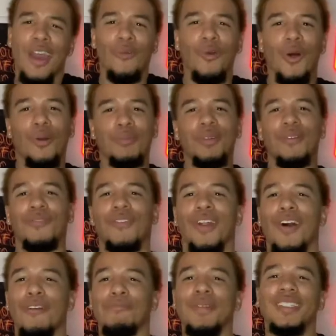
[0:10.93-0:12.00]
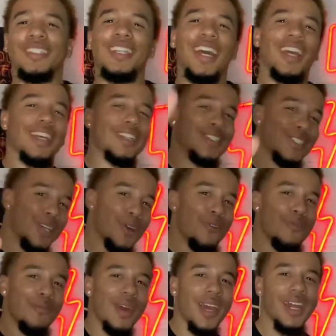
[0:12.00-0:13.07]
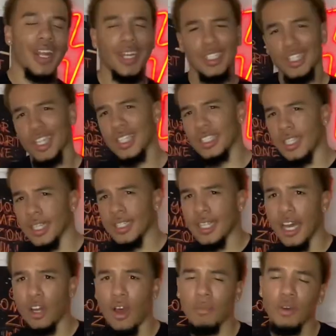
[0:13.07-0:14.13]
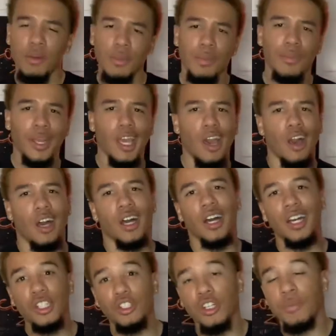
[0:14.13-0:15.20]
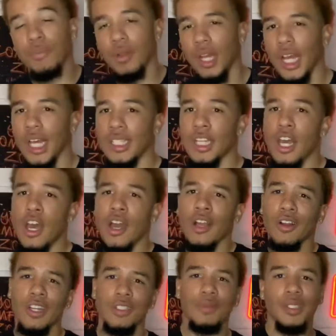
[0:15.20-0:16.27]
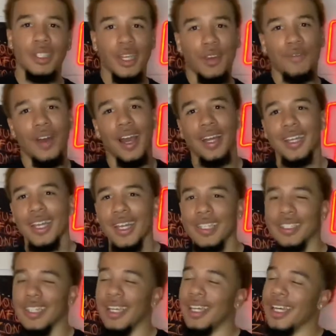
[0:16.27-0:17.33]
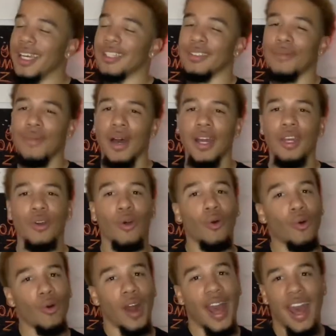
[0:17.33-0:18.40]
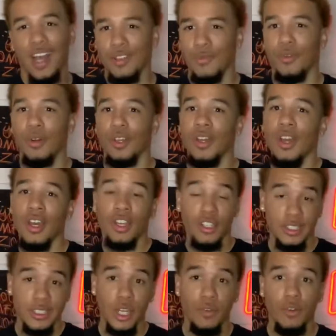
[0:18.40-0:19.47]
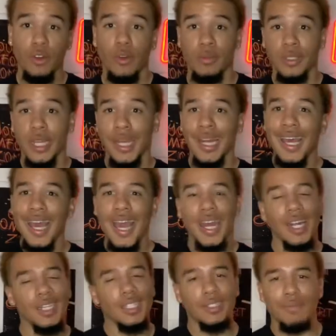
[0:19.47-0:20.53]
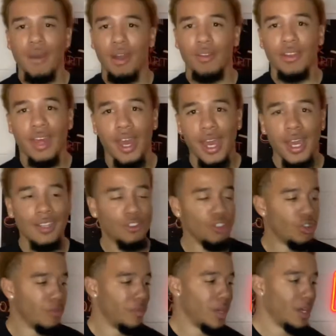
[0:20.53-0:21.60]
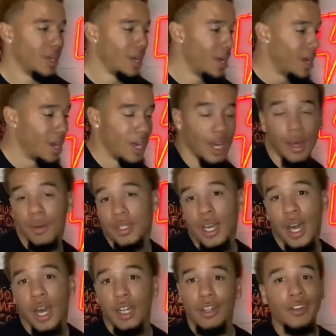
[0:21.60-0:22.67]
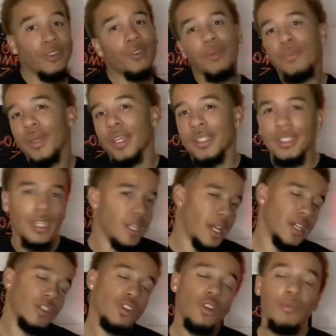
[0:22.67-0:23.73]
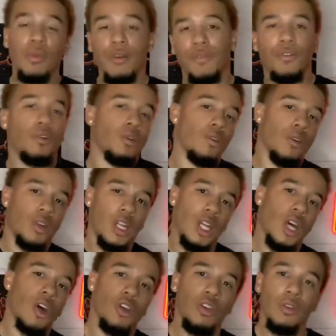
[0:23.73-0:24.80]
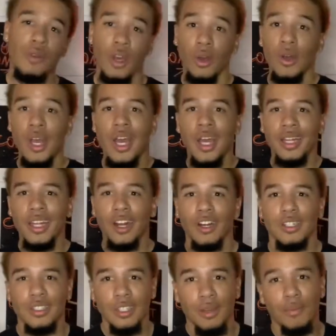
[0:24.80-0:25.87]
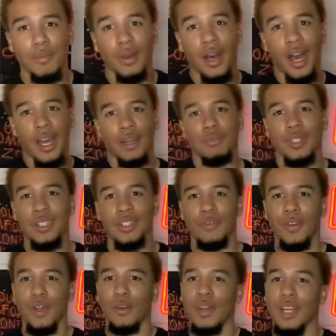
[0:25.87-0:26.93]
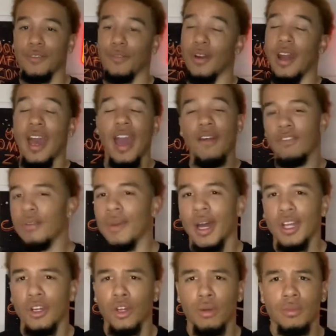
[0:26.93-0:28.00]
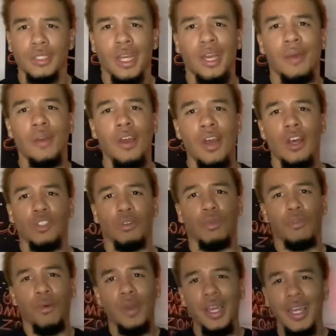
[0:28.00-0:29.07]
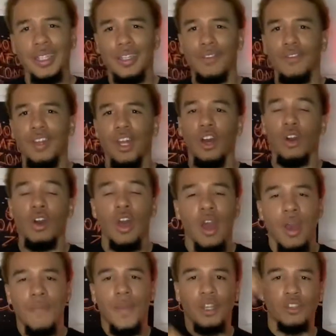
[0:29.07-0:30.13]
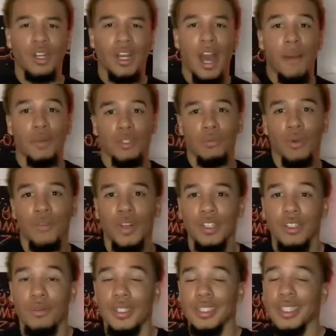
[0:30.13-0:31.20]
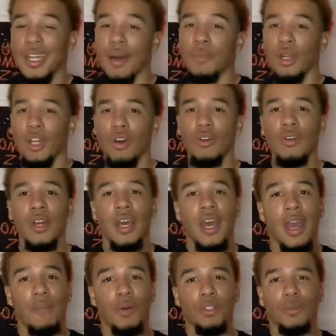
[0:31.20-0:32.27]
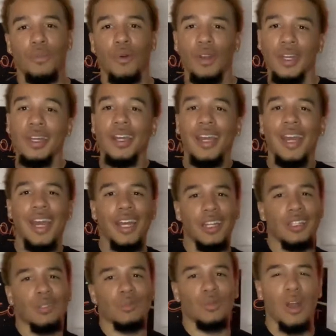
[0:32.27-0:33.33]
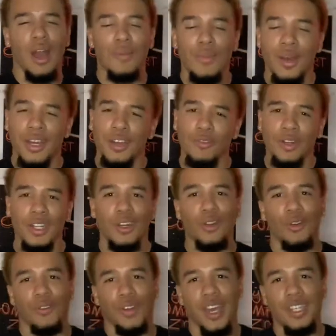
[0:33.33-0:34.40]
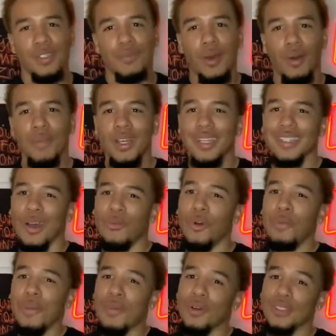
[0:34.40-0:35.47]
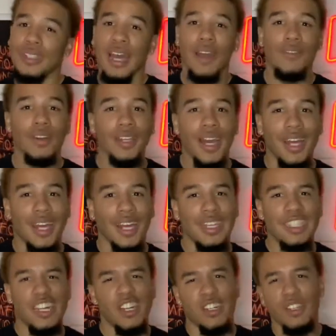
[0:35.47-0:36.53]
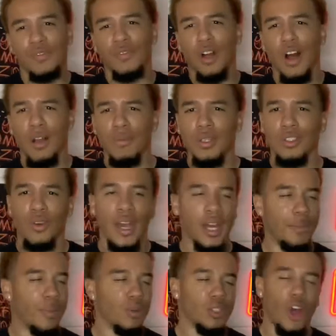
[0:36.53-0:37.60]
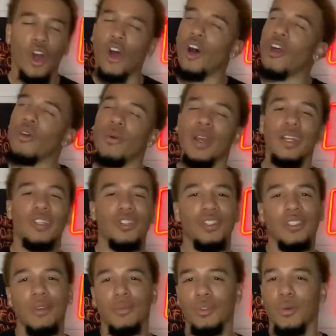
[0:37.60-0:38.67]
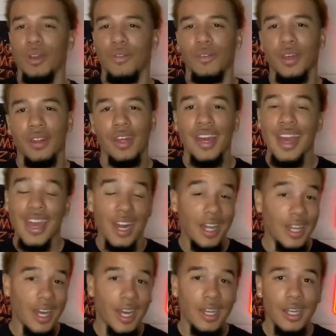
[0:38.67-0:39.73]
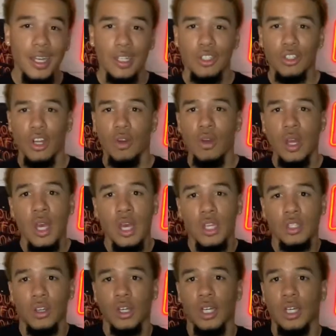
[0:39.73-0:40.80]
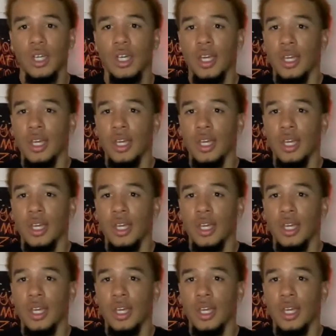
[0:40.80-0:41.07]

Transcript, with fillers: and welcome to Vlogmas Day 2, man. And as y'all can see in the title, I'm going to be bringing out 100+ Christmas gift ideas to get somebody or ask for yourself, you know what I'm saying? And it doesn't matter the age. You can be a toddler, you can be a teenager, you can be a full-grown adult. You know, there are some items in this video that's for everybody, you know what I'm saying? So before we get into the video, make sure to comment some more videos I want to see down below, and most importantly, hit the subscribe button and ring the notification bell, because I will be posting every day. Like I said, it is Vlogmas, so I gotta post all the way until December 25th, and I need ideas, you know. So